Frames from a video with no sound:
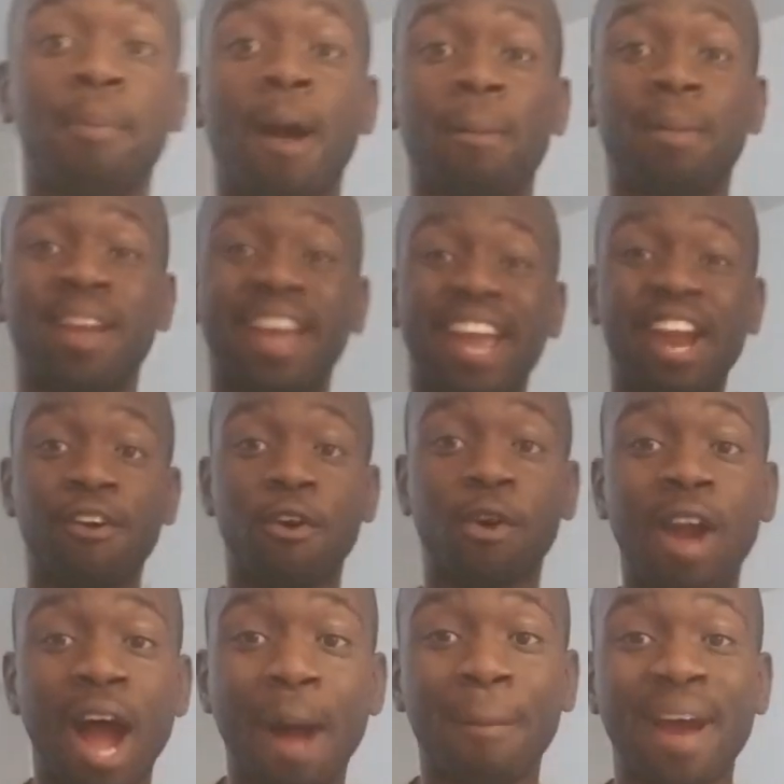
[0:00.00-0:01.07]
of probably an arrow
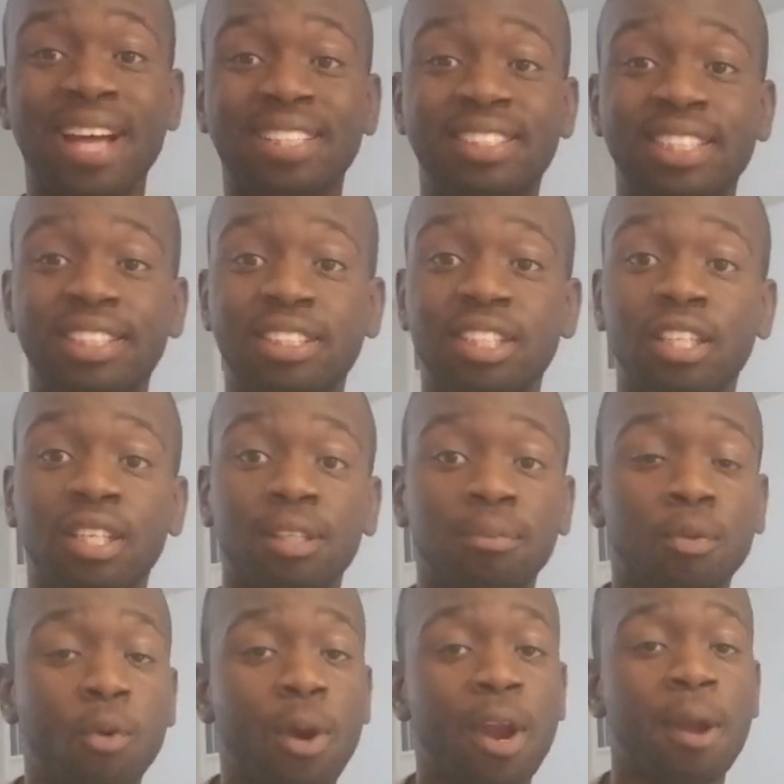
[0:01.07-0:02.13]
combat
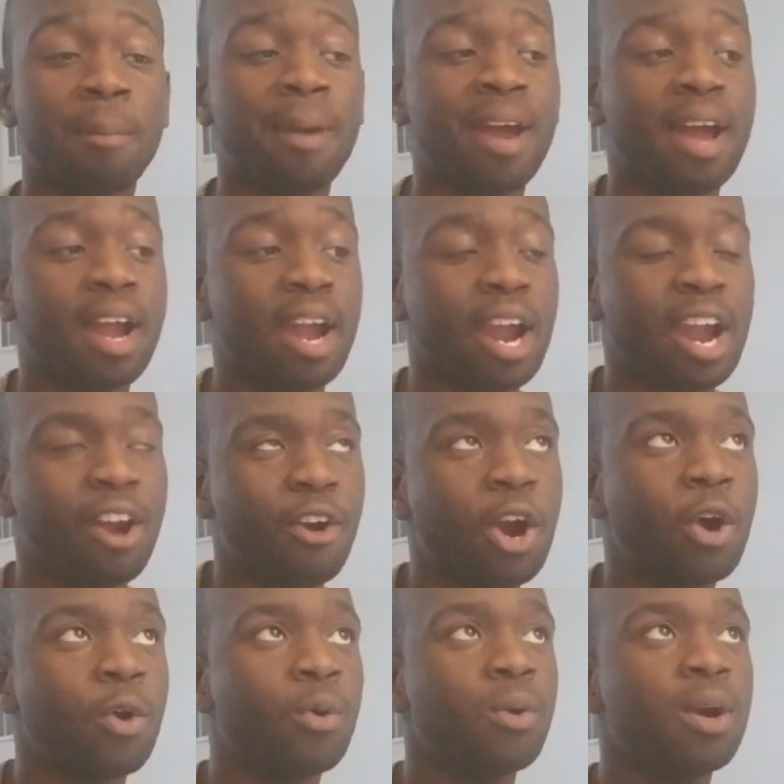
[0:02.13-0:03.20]
system or
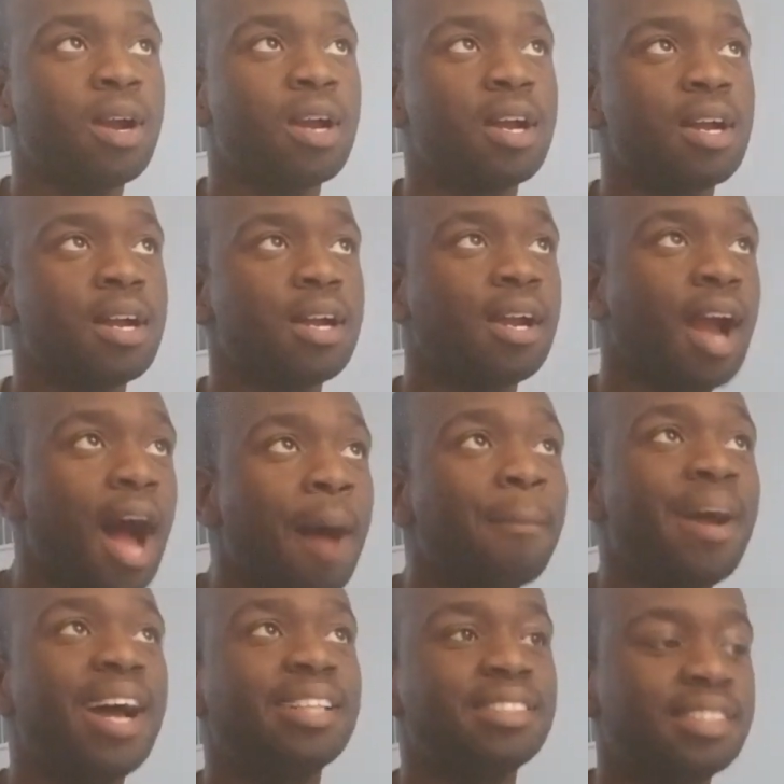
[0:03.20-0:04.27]
arrow
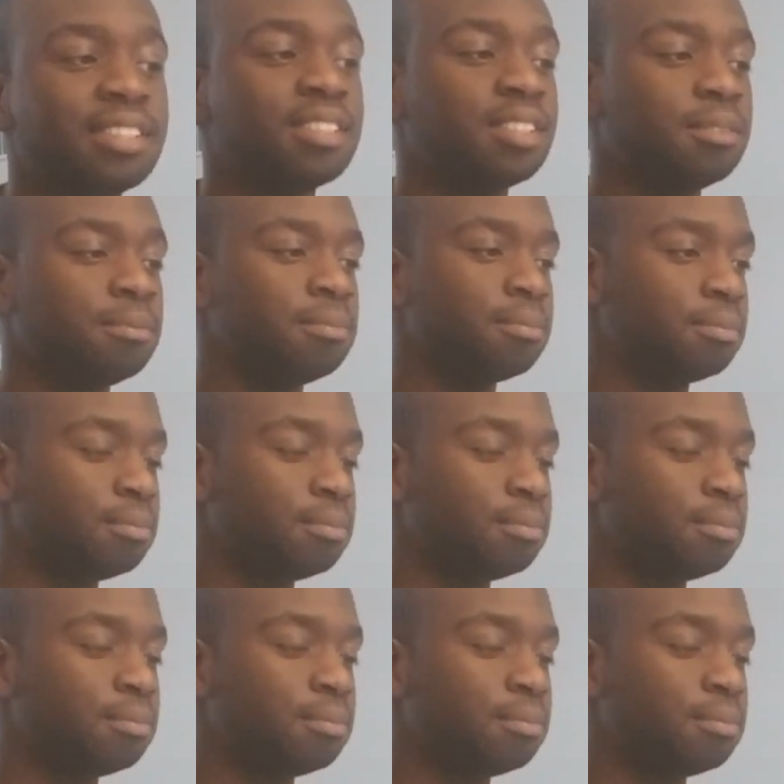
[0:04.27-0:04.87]
combat system.